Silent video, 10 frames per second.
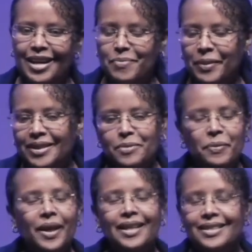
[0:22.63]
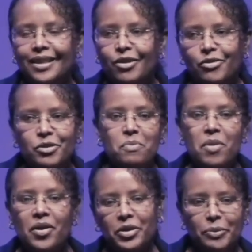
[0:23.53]
Um, it's a place of
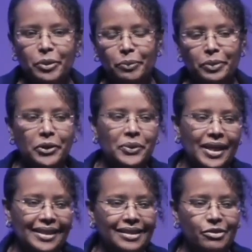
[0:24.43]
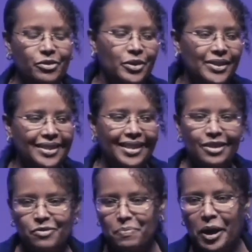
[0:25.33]
remarkable beauty and
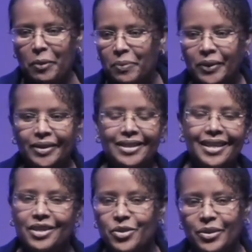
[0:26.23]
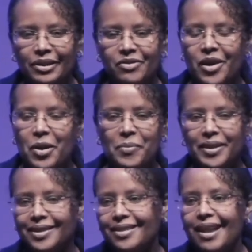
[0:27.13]
diversity of people and natural
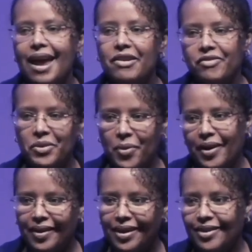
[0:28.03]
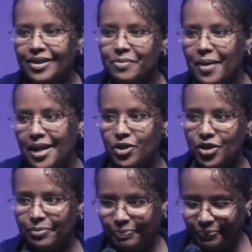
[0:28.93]
environments in every way that you can
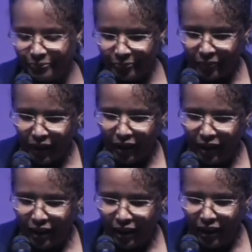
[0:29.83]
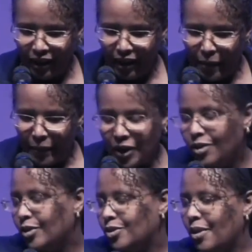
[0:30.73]
imagine. But
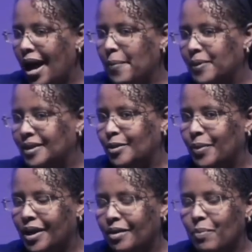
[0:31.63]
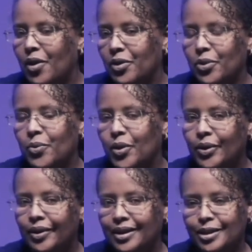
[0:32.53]
it also happens to be in part of the
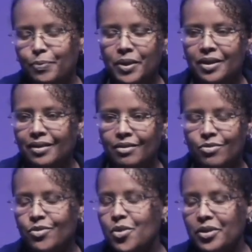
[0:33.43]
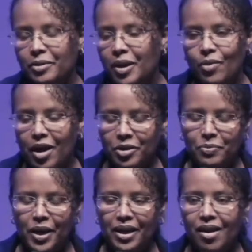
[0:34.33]
world that's been rocked,
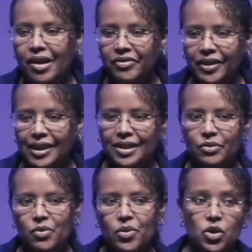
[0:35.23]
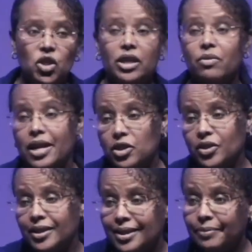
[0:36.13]
by conflicts for
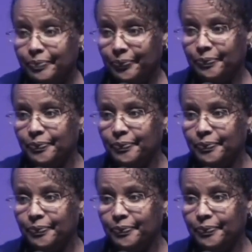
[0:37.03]
generations.